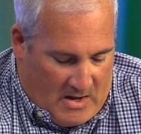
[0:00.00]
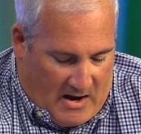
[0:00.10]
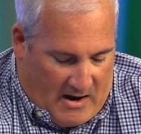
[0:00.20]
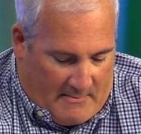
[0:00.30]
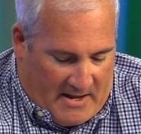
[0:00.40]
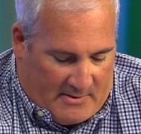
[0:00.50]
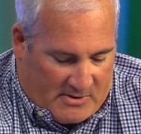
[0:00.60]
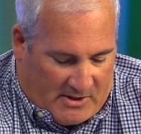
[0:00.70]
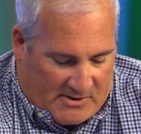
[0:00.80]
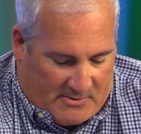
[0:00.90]
Um, and there was
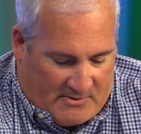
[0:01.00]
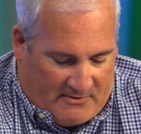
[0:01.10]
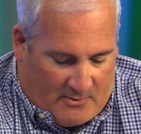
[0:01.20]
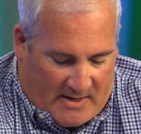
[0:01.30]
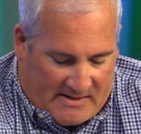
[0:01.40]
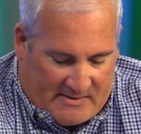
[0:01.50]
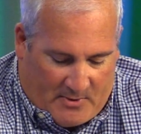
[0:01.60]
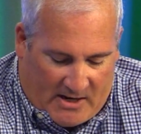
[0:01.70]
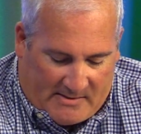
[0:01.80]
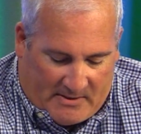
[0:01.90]
also a request to
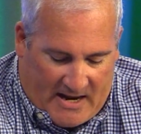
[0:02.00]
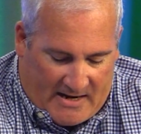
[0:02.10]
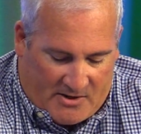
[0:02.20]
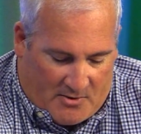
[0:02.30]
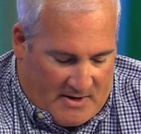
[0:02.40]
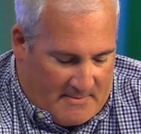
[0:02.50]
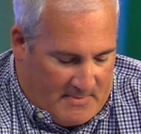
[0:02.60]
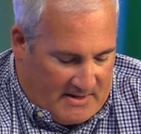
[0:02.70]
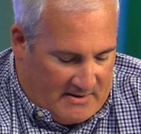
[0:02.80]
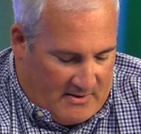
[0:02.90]
possibly add a donate
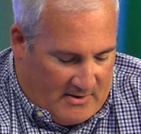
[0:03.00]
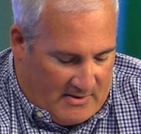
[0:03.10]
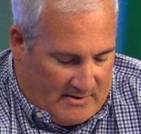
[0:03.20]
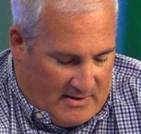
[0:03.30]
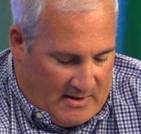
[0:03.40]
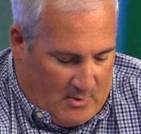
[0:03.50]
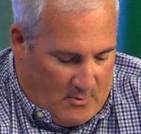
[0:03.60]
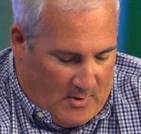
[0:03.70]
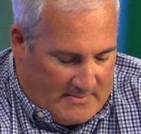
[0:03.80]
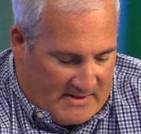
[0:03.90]
button on the
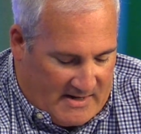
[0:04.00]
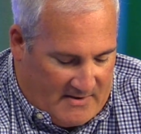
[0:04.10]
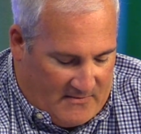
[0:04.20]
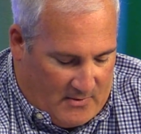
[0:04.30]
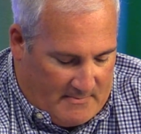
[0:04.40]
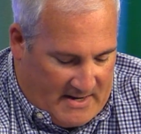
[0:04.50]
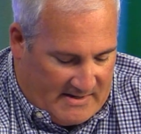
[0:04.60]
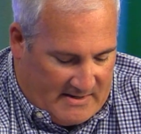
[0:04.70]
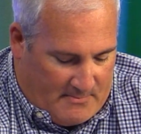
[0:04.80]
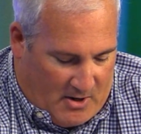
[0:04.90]
website for
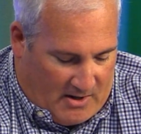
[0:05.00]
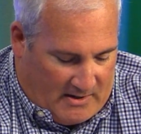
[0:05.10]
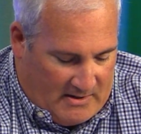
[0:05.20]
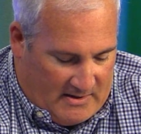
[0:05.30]
Benson Park.